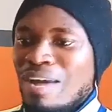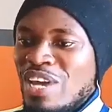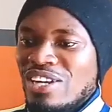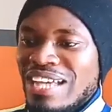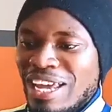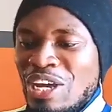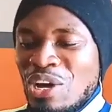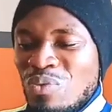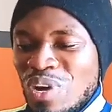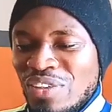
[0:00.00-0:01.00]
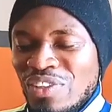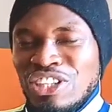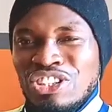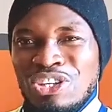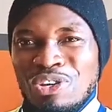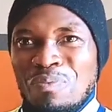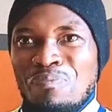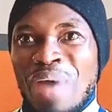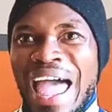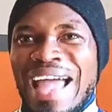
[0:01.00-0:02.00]
And I'm here today with
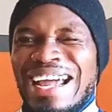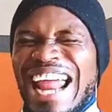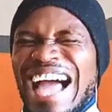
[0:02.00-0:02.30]
Sudpang.